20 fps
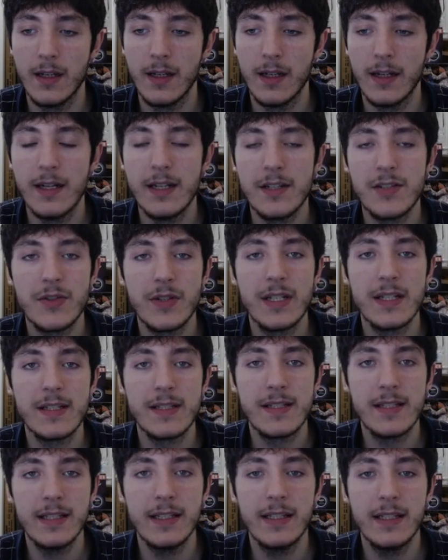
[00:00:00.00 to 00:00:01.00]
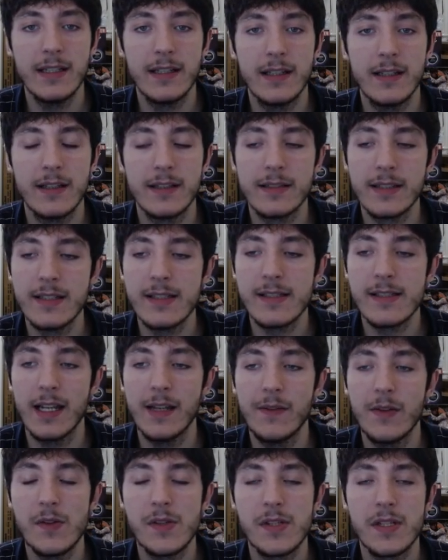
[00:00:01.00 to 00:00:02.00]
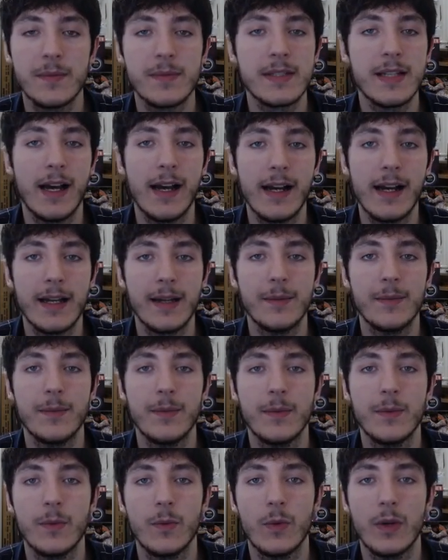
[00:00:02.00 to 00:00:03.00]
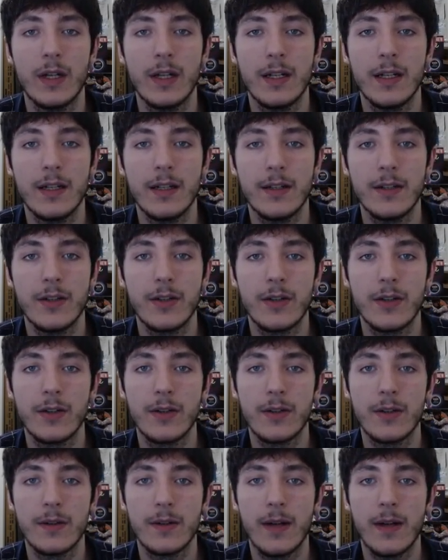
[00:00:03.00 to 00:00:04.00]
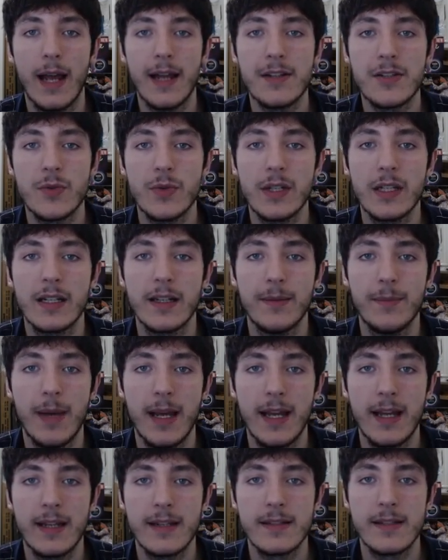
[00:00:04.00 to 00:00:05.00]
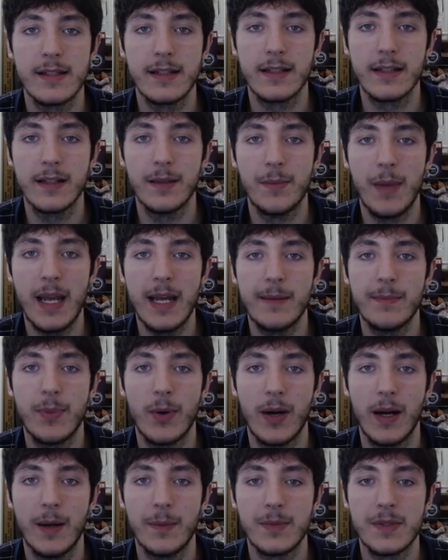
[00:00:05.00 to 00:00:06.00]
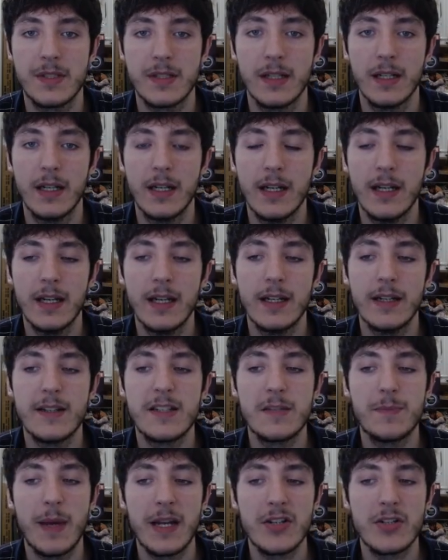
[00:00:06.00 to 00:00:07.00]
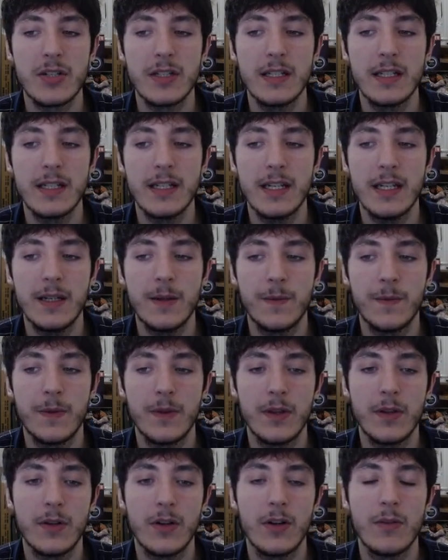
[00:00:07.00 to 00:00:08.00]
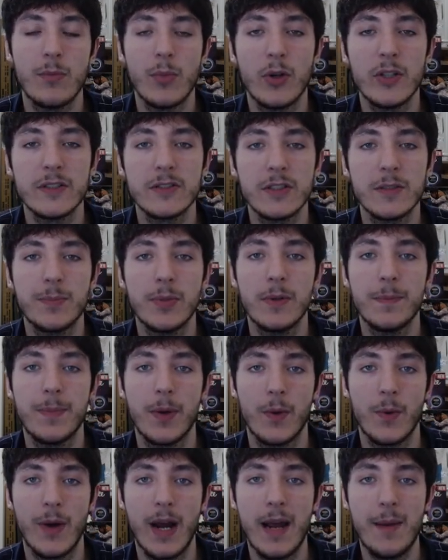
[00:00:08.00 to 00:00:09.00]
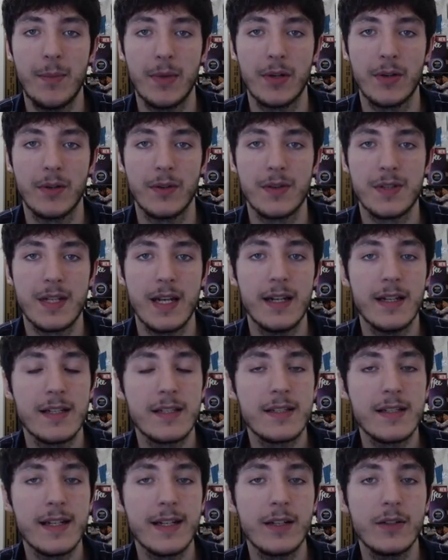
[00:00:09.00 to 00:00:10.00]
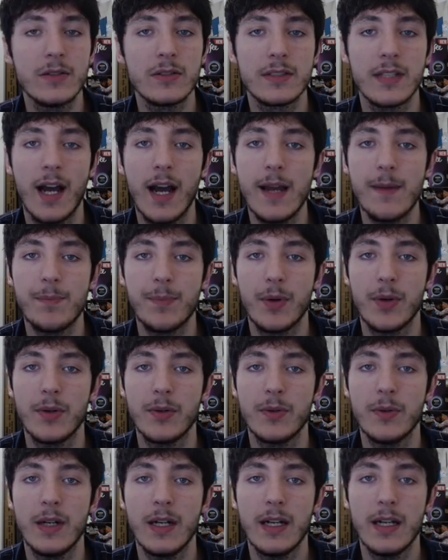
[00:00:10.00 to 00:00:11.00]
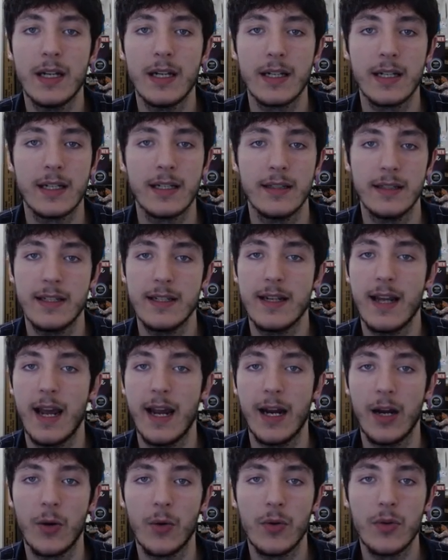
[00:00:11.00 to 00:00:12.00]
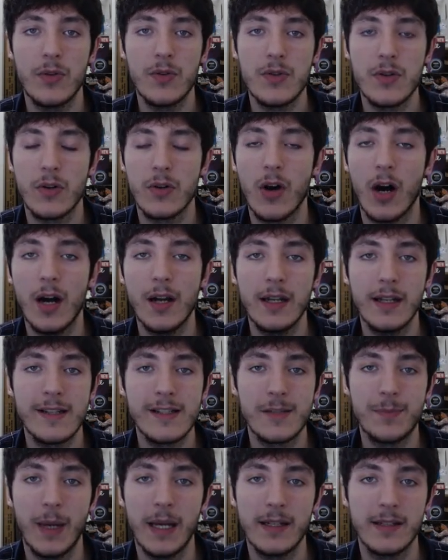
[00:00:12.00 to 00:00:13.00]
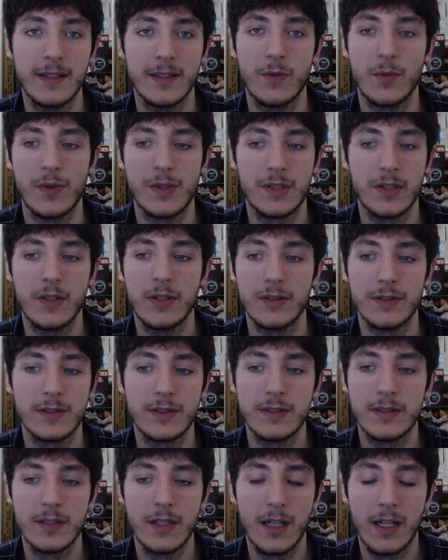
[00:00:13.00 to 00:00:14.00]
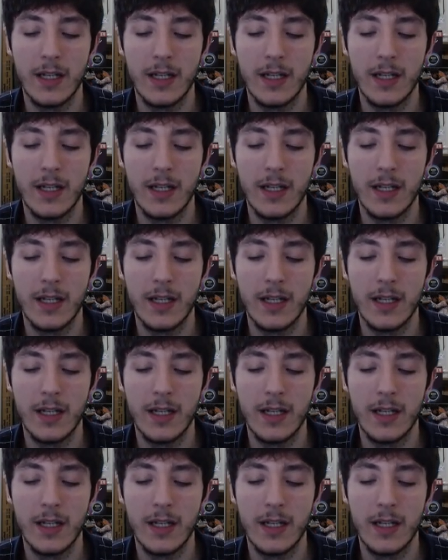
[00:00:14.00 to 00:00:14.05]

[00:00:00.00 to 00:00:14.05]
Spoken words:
And as you can see, this can save you some time when you're entering commands in a command prompt, especially if there are multiple parameters, and a single typo could lead to errors or unexpected results.